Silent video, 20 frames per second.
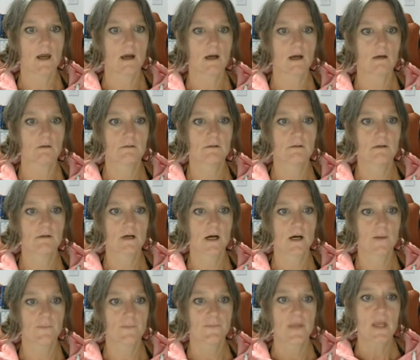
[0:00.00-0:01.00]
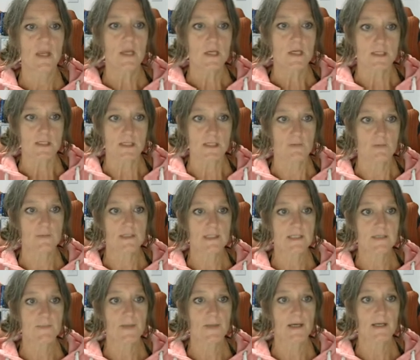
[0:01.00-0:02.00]
Hurrah. So
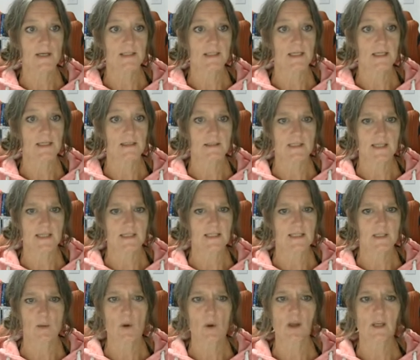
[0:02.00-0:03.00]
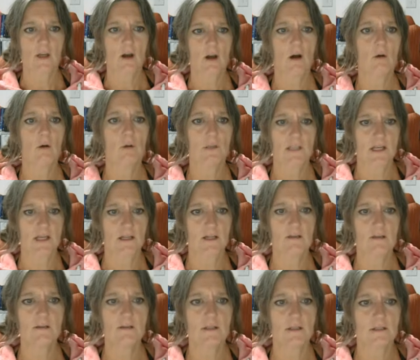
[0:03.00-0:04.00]
Mr Birling says it's quite cold. I
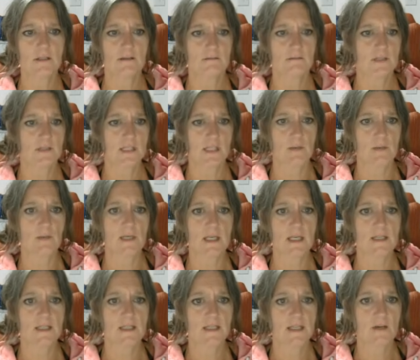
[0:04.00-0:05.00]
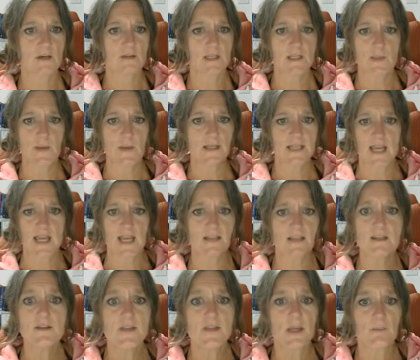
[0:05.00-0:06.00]
don't see we need to tell the inspector
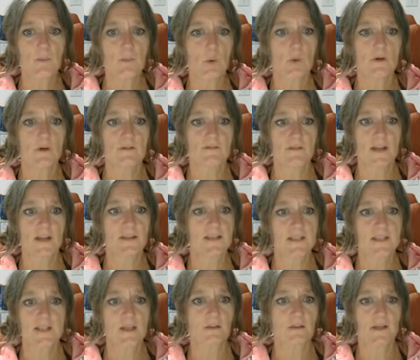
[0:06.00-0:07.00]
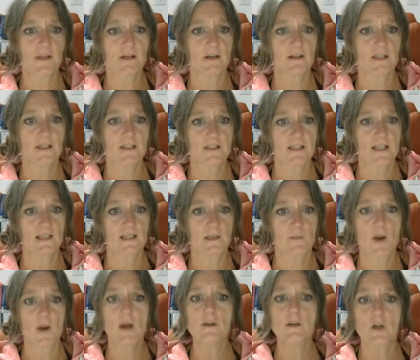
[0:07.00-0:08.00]
anything more. In fact, there's nothing I can tell
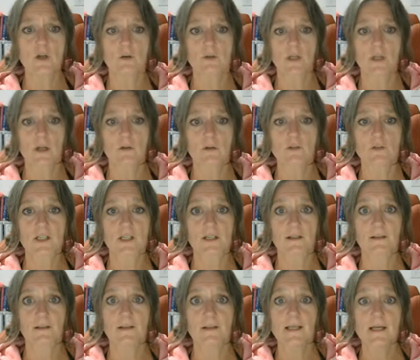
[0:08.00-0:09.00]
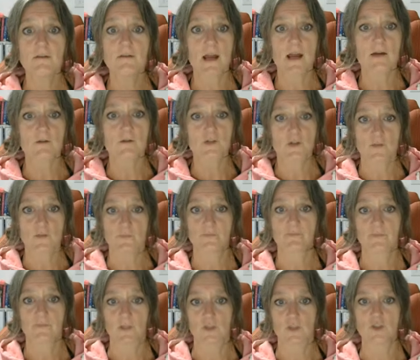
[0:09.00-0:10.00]
him. I told the girl to clear out
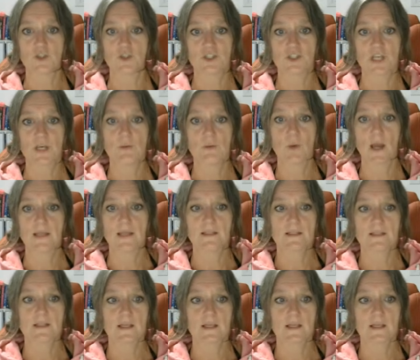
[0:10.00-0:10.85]
and she went.